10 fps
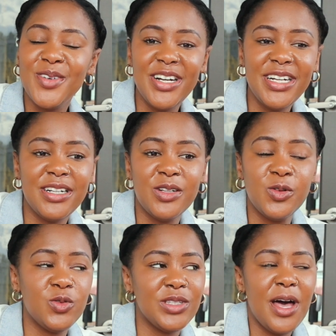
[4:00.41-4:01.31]
miracle
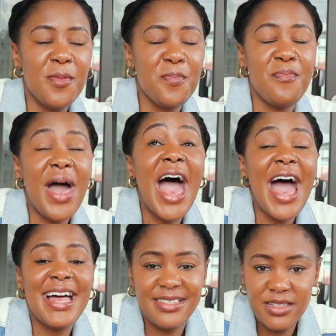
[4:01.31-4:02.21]
or some
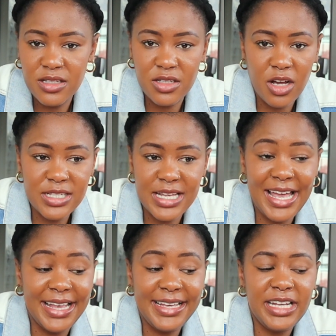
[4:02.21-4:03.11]
bad disaster,
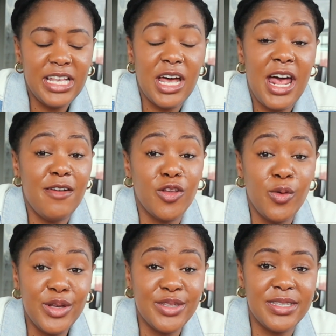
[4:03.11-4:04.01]
I get kicked out, I have
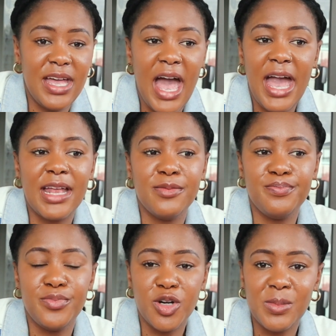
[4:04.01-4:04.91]
nowhere to stay, I
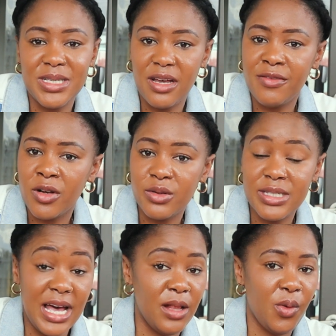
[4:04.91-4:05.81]
can book myself a
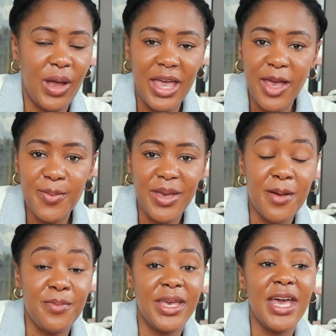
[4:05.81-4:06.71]
hotel or an
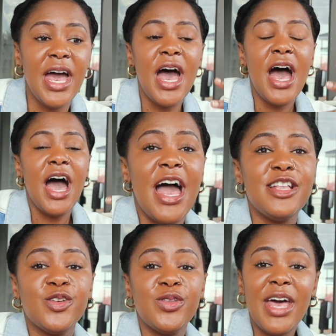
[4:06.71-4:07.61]
Airbnb.
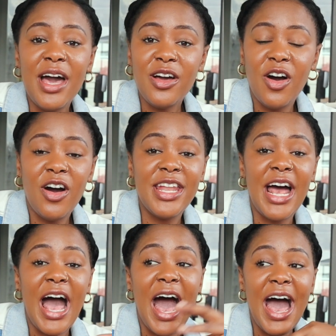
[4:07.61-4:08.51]
And so that card,
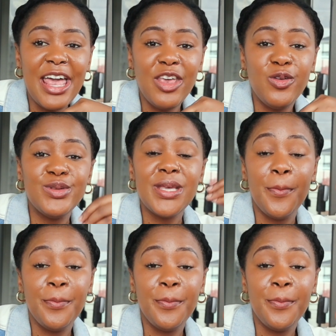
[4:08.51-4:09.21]
I use